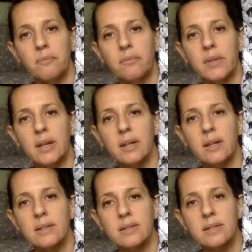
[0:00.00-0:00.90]
It,
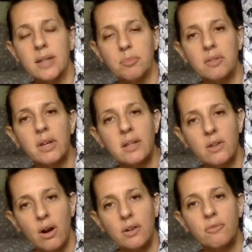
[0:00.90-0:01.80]
it's deceptive and it's
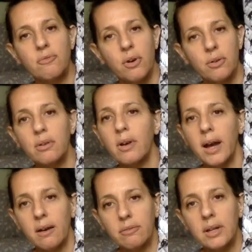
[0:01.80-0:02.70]
hard to
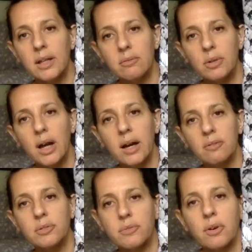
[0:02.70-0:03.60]
photograph it. Even when I
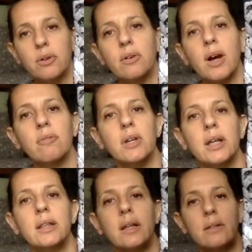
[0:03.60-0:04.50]
was photographing
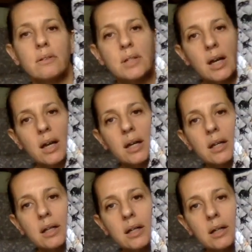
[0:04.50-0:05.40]
it the other
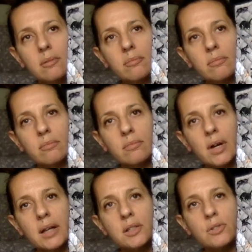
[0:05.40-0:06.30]
day, um,
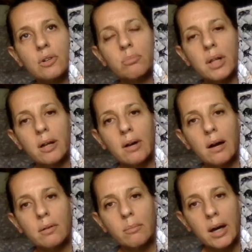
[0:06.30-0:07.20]
had to sort of play
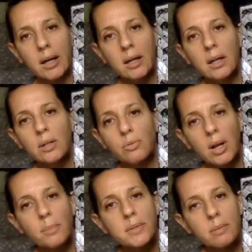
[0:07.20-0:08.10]
around with my
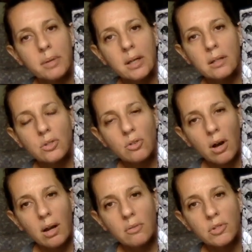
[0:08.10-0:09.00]
drapes a bit to
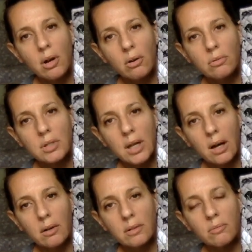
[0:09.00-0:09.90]
try to tone down,
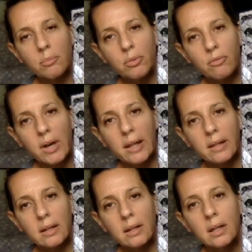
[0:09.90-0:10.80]
prevent
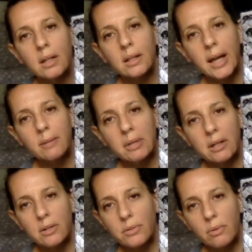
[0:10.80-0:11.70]
the light
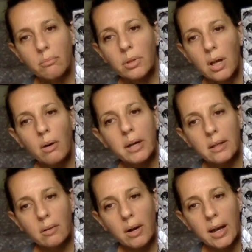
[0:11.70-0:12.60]
meters from blowing the
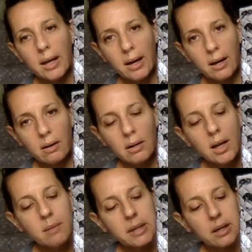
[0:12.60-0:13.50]
gray out
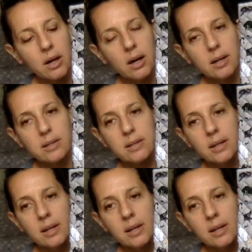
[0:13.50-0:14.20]
because